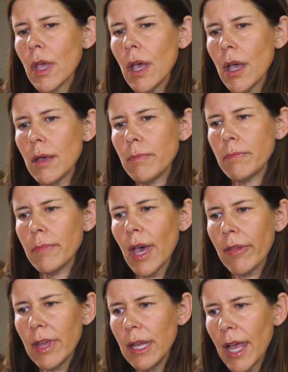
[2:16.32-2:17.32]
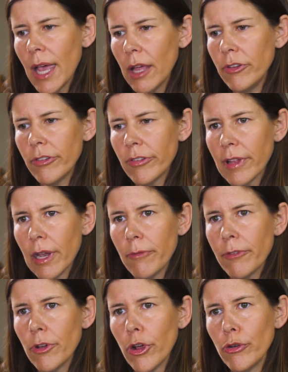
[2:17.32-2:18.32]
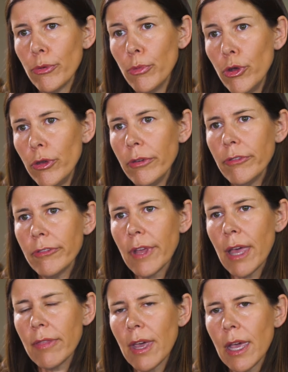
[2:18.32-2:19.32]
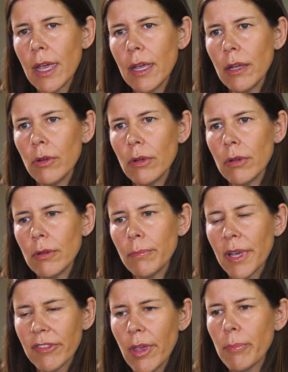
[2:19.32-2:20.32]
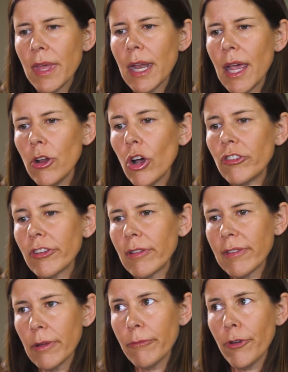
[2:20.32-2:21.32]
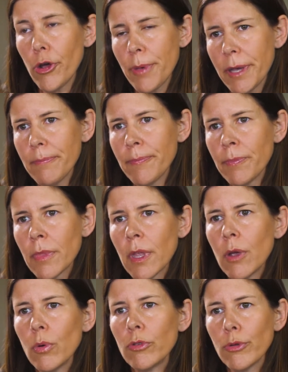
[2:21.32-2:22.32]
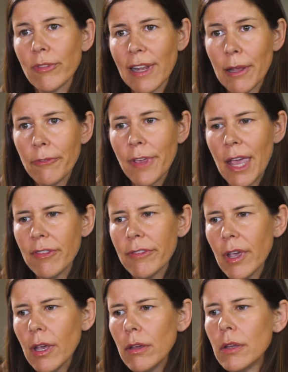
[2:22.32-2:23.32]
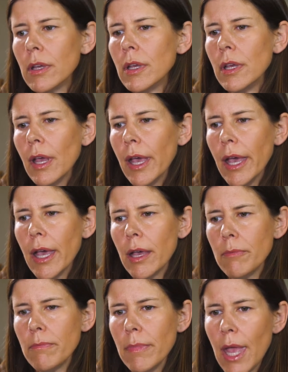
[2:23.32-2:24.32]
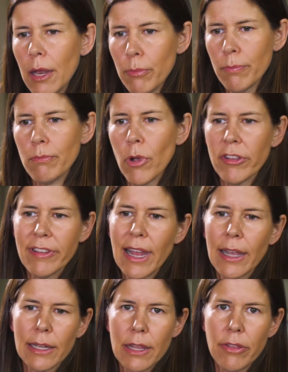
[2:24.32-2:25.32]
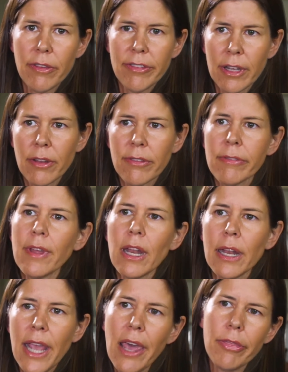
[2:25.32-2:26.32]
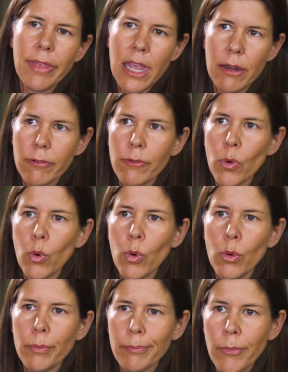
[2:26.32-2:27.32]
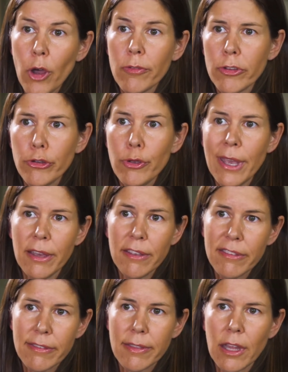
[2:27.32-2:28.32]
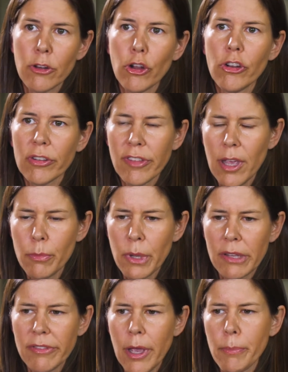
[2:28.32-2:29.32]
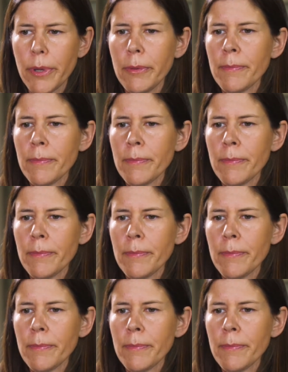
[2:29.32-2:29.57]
I then had the lymph node removed and they picked up that I had Hodgkin's lymphoma, which was a lymph cancer. And most likely the sickness that I'd had then for over 2 years that no doctor had picked up.